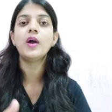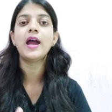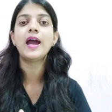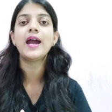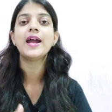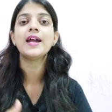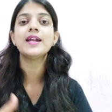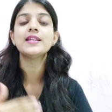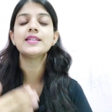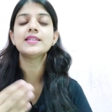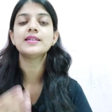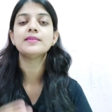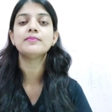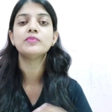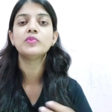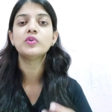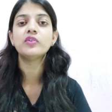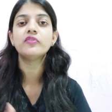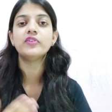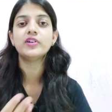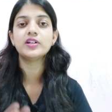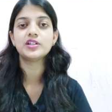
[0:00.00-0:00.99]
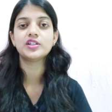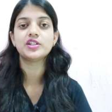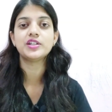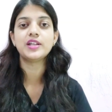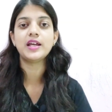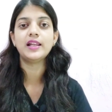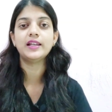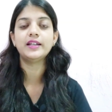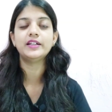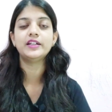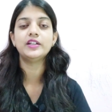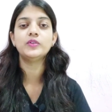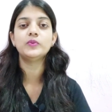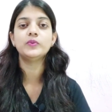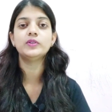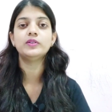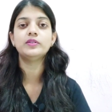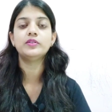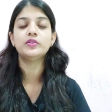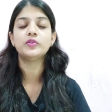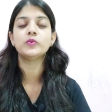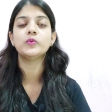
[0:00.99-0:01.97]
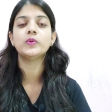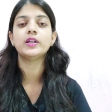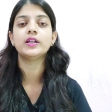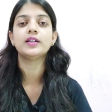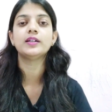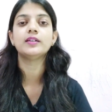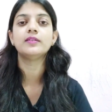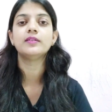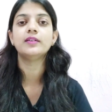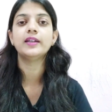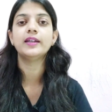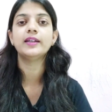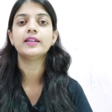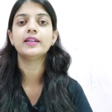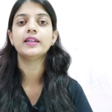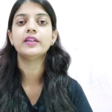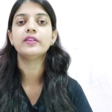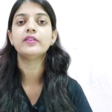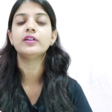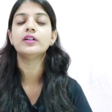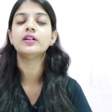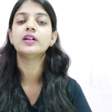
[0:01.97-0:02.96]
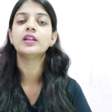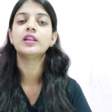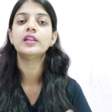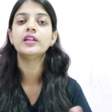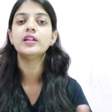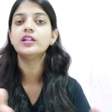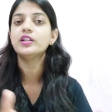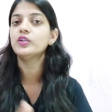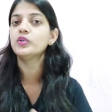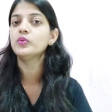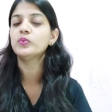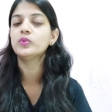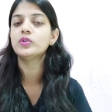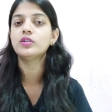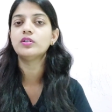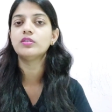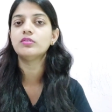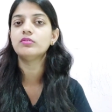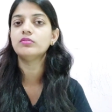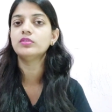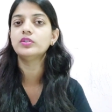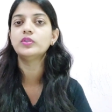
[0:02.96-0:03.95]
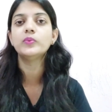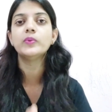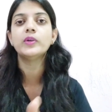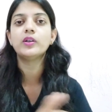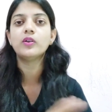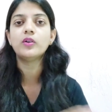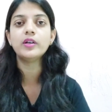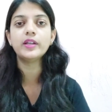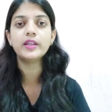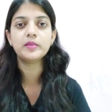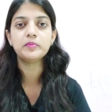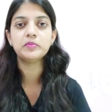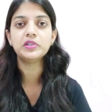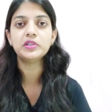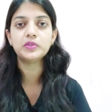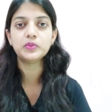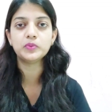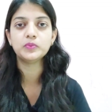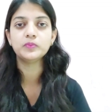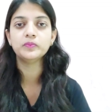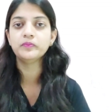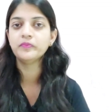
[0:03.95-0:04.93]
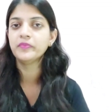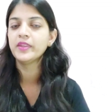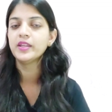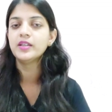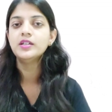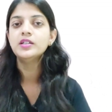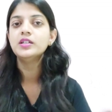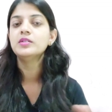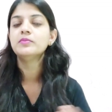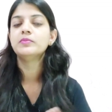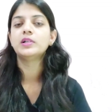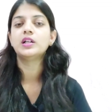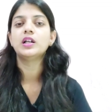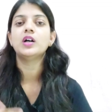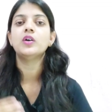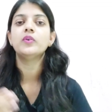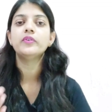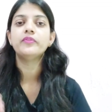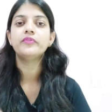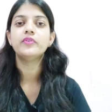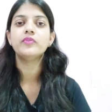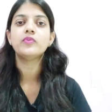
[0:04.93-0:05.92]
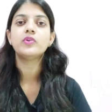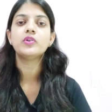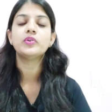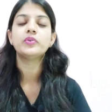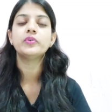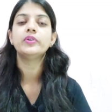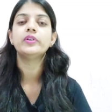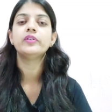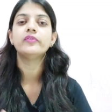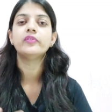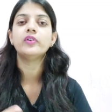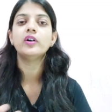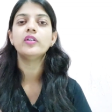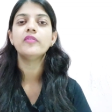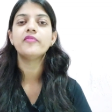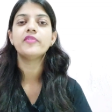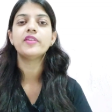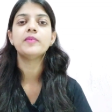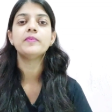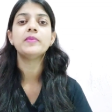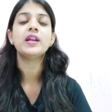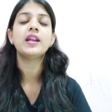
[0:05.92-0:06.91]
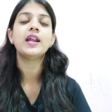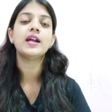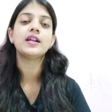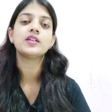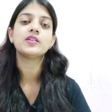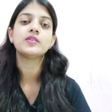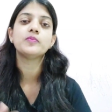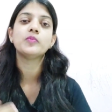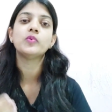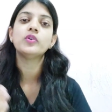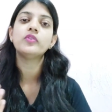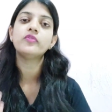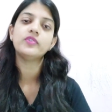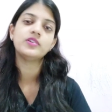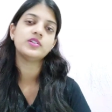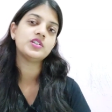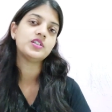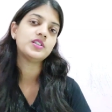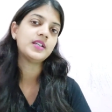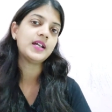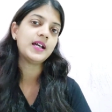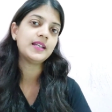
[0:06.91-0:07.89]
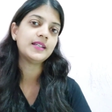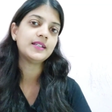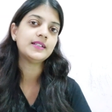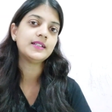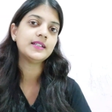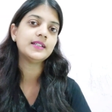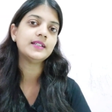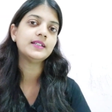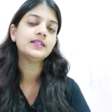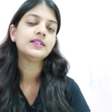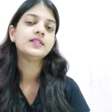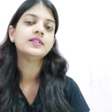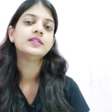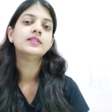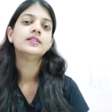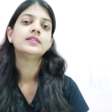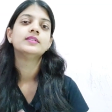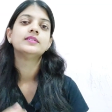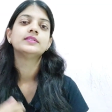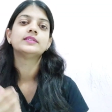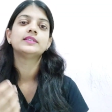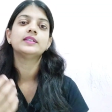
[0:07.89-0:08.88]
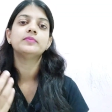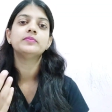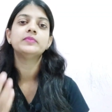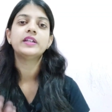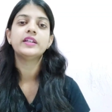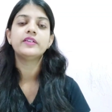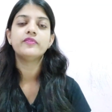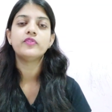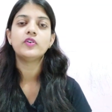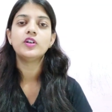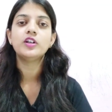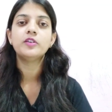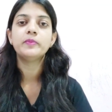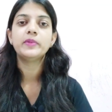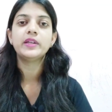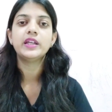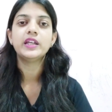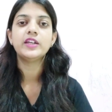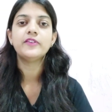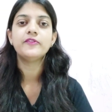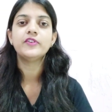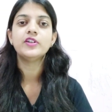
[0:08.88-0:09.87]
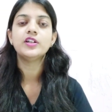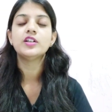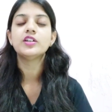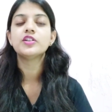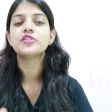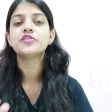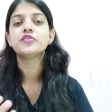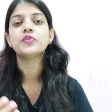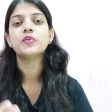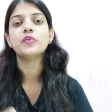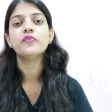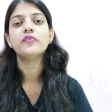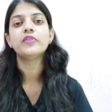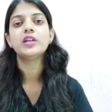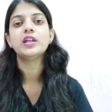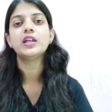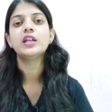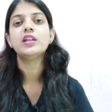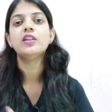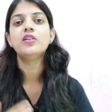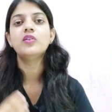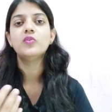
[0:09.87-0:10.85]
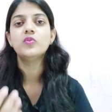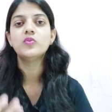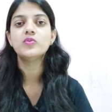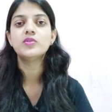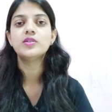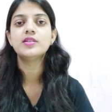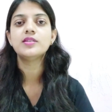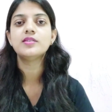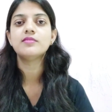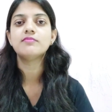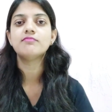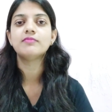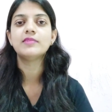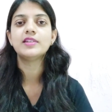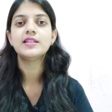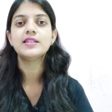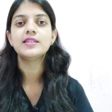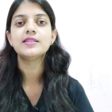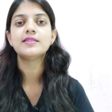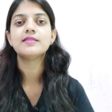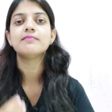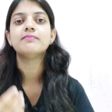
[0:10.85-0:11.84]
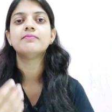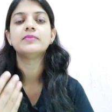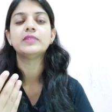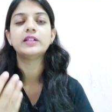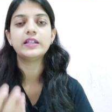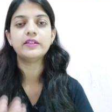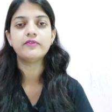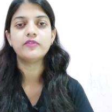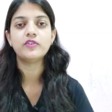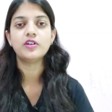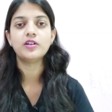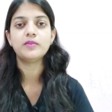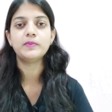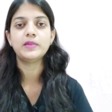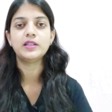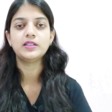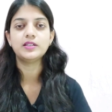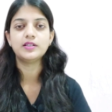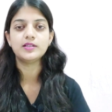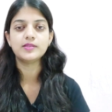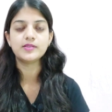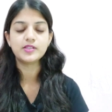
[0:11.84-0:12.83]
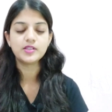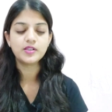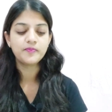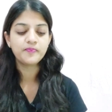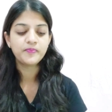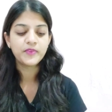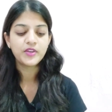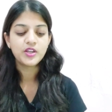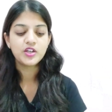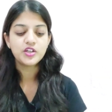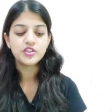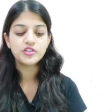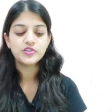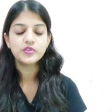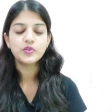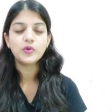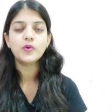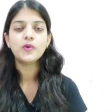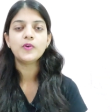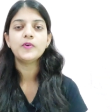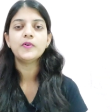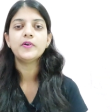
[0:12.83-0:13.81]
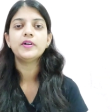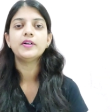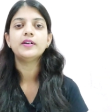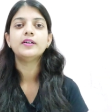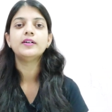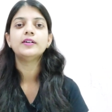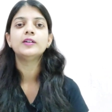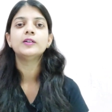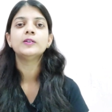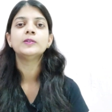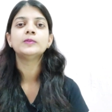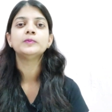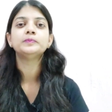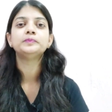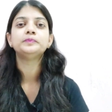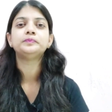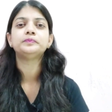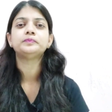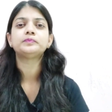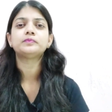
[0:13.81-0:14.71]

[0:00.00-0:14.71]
add some more functionality to it, like earlier you were not able to, now if you want to evolve them and add more functionality, some default behavior, so we can use these default methods. So